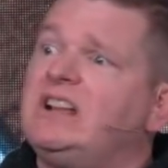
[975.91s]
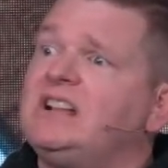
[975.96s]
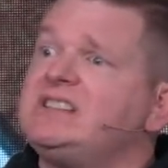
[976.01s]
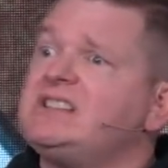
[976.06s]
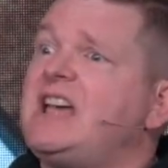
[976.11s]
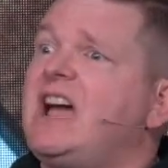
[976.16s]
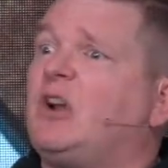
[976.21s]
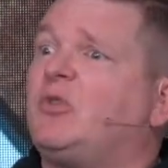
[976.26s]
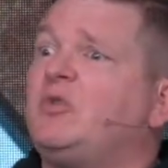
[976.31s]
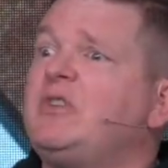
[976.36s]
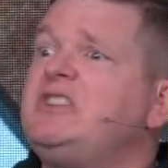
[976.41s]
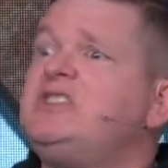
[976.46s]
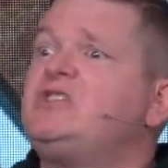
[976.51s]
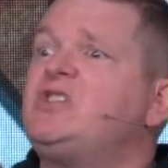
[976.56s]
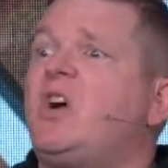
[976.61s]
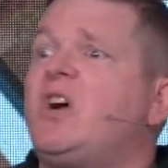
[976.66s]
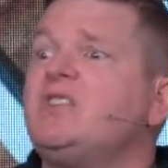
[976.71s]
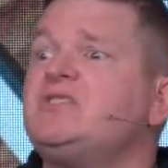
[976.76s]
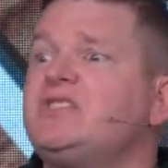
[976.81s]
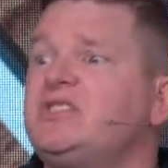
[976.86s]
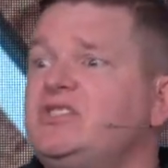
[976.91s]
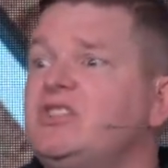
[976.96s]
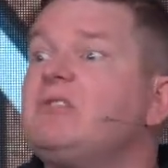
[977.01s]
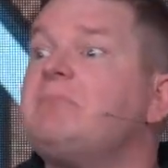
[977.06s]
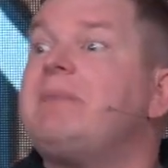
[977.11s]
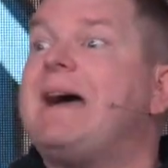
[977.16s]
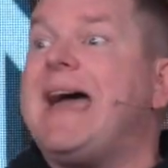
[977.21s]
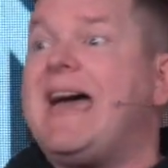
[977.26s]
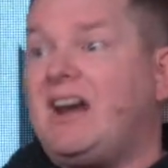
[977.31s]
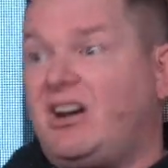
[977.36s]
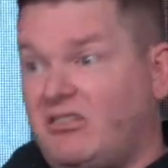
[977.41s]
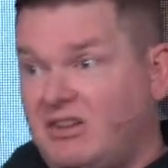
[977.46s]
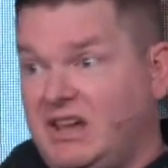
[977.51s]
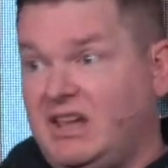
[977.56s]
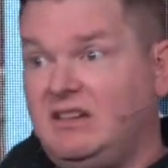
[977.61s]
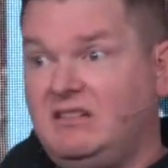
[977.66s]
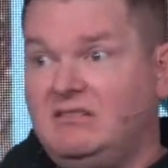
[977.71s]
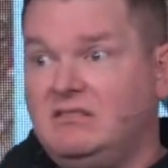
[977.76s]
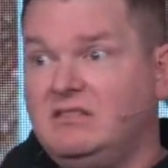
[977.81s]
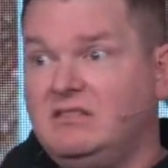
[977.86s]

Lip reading: it's like recharging your battery.